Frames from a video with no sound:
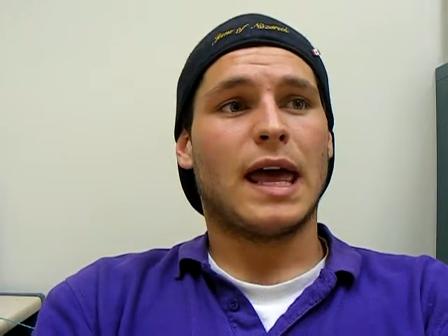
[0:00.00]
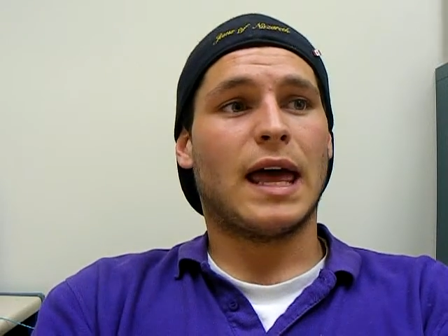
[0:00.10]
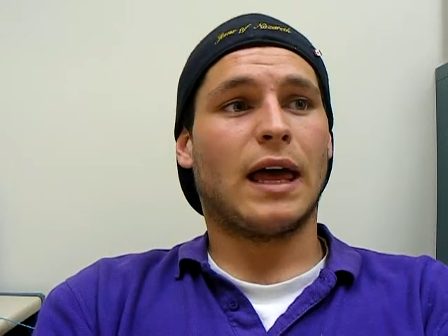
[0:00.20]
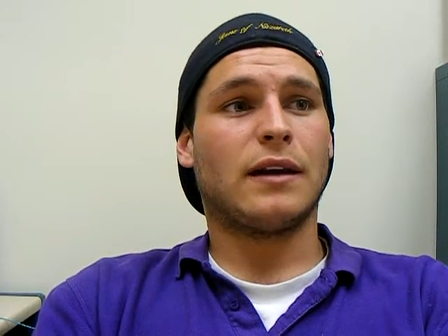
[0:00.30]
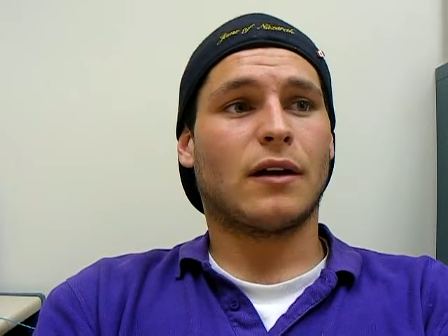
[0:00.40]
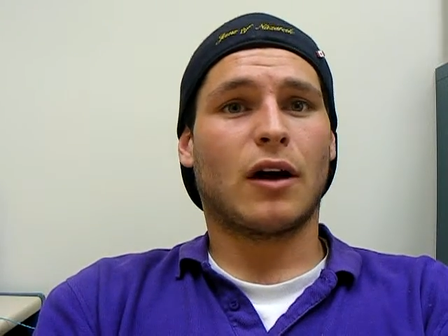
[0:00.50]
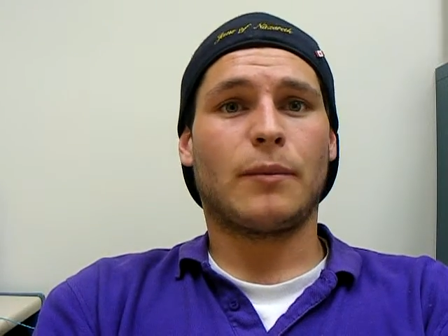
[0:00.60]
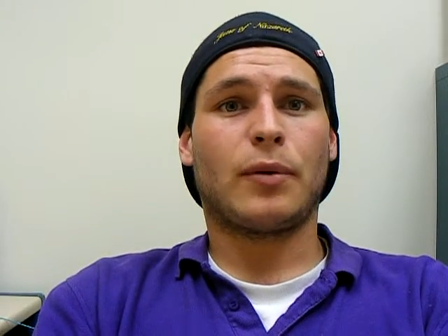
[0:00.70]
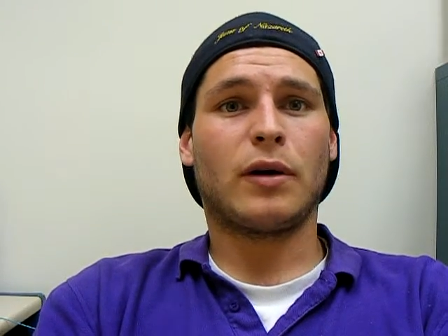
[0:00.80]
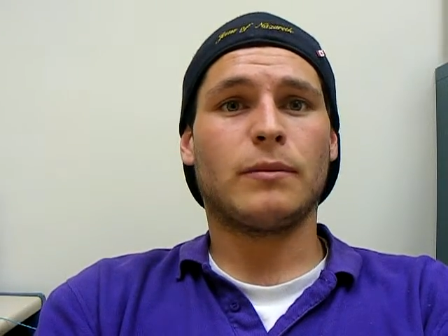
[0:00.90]
and
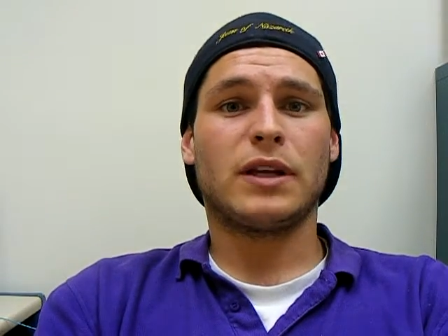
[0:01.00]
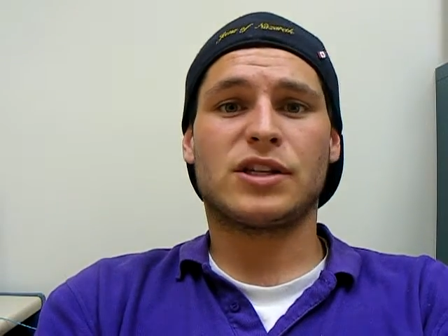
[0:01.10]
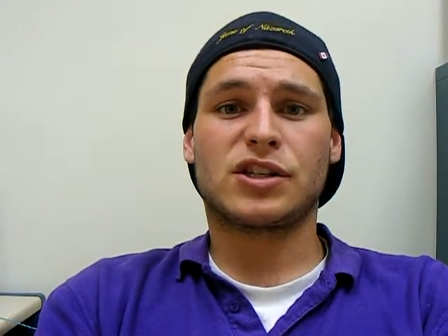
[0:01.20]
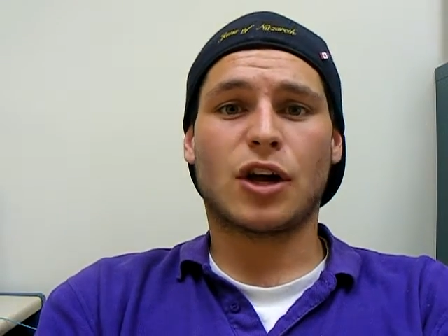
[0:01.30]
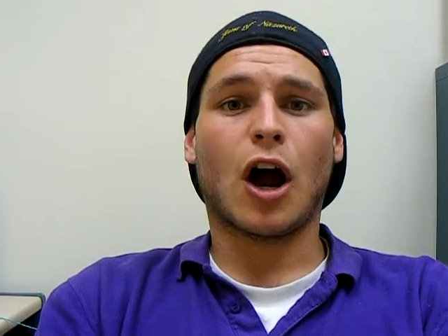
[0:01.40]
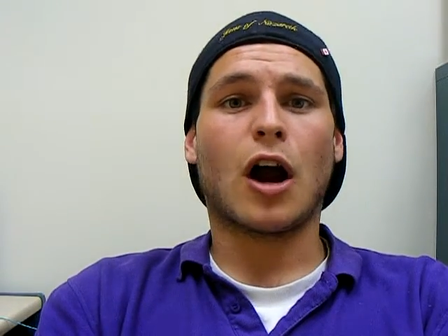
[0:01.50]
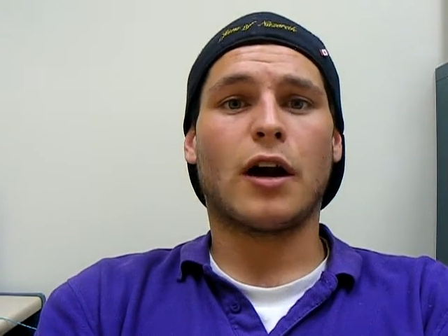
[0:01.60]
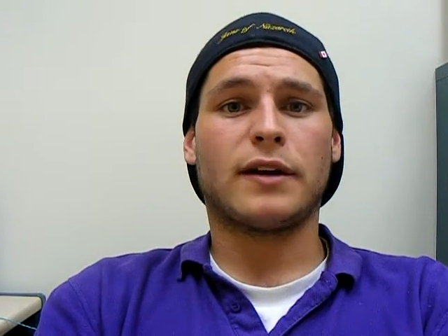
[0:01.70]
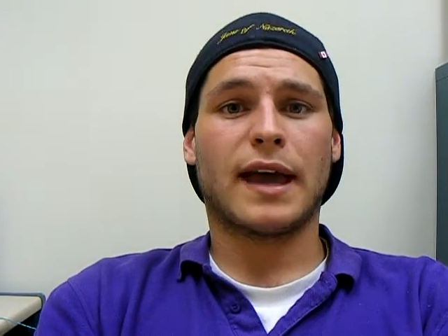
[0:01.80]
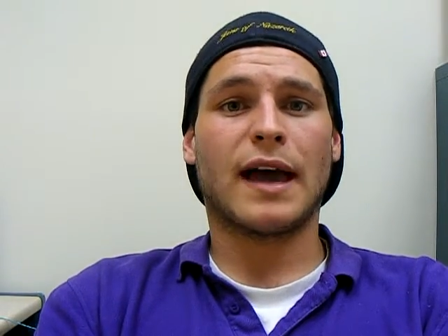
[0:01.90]
are permanently
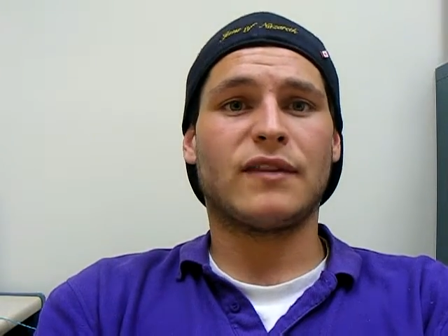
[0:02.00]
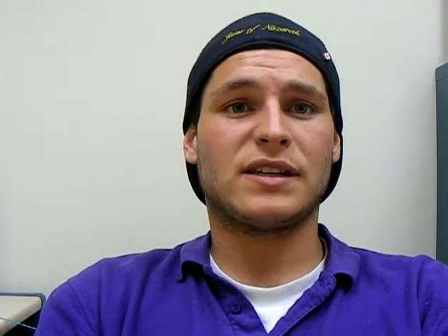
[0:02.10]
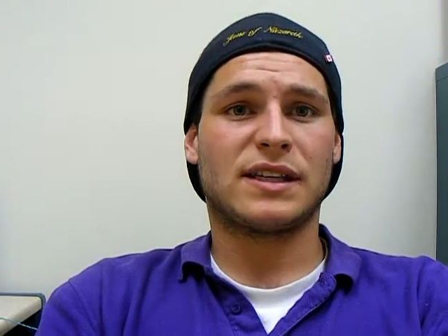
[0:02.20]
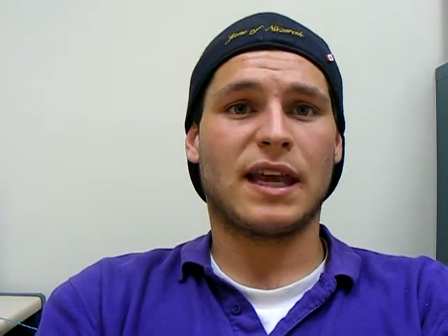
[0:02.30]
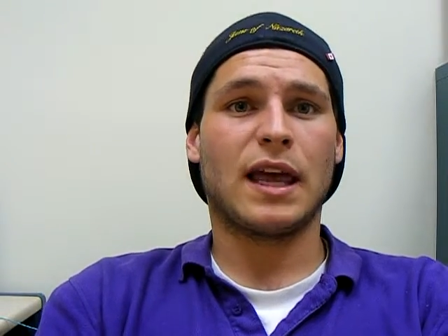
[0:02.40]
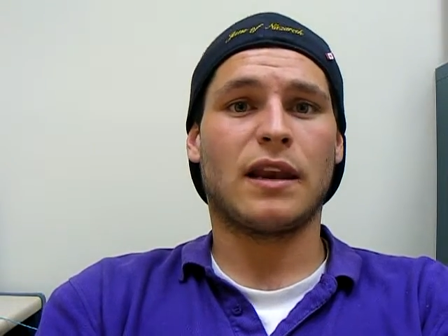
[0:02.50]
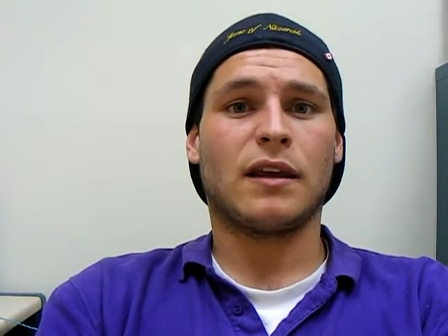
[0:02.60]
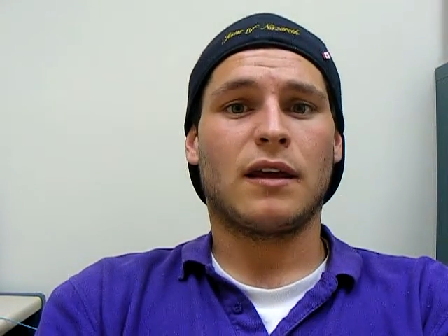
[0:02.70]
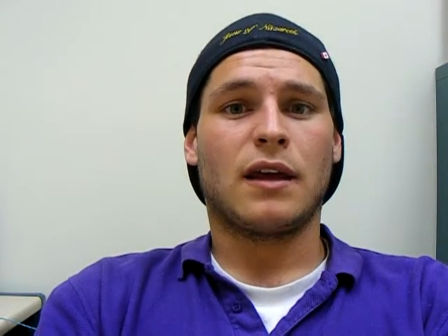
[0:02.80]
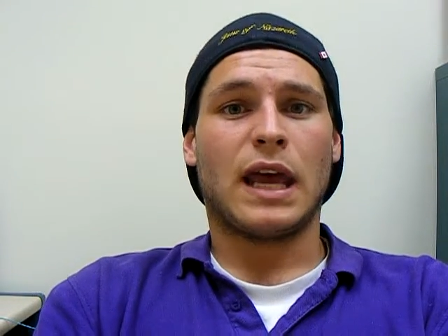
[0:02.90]
scarred to have this kid